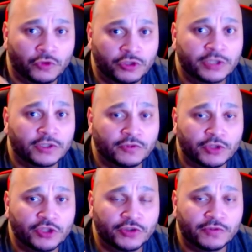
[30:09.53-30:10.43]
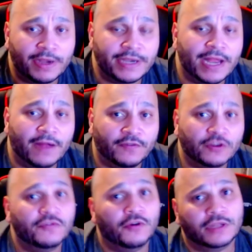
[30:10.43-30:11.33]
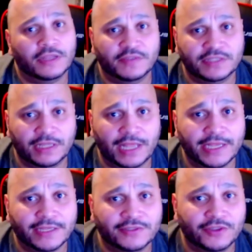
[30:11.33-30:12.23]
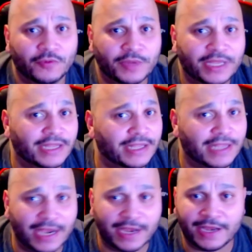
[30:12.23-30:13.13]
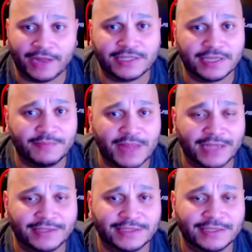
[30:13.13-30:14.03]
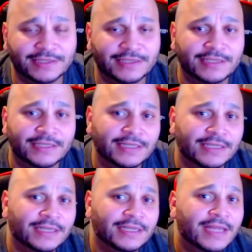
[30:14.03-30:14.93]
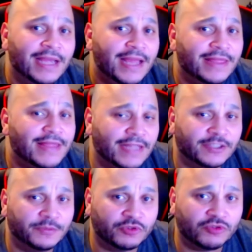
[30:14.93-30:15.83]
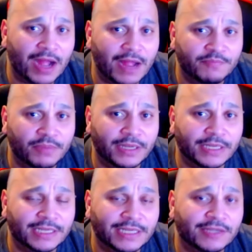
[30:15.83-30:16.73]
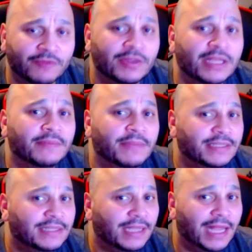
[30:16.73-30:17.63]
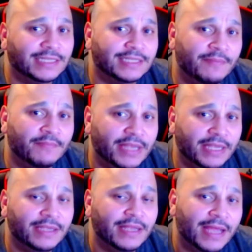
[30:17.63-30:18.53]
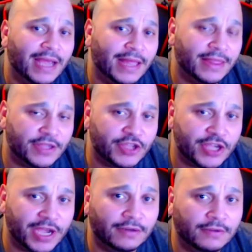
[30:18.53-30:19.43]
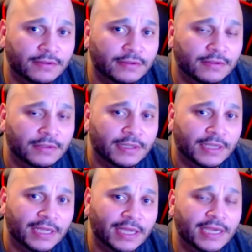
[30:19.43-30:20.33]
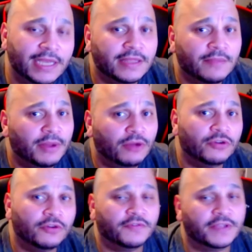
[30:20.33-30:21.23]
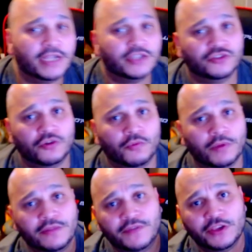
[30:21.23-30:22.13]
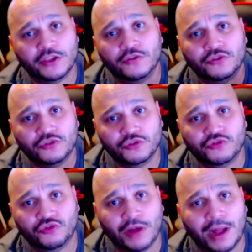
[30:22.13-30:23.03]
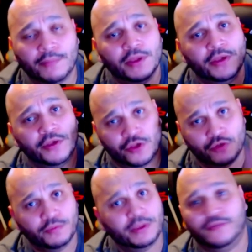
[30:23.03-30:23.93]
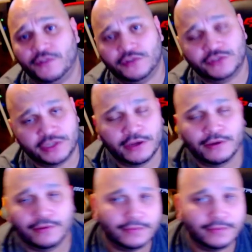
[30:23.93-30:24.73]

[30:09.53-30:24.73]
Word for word: This is what you do right now. First of all, give us a like so we can get it out to the masses. Hit that subscribe button because it really means a lot to me and the channel. And hit the bell notification so when the videos do drop, you'll be the first to know.